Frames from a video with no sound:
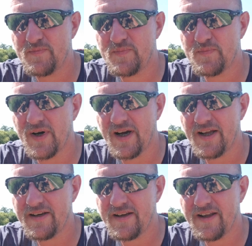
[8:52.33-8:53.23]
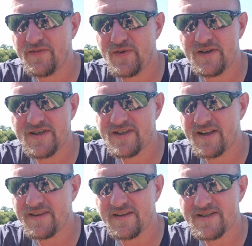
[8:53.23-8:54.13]
but if you just
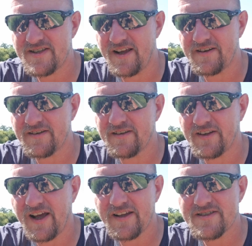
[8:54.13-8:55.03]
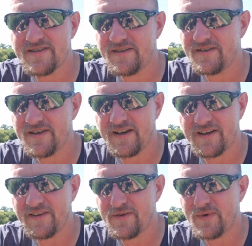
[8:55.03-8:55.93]
get the standard glass, you're
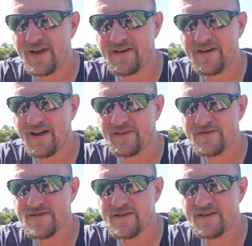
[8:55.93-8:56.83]
talking $300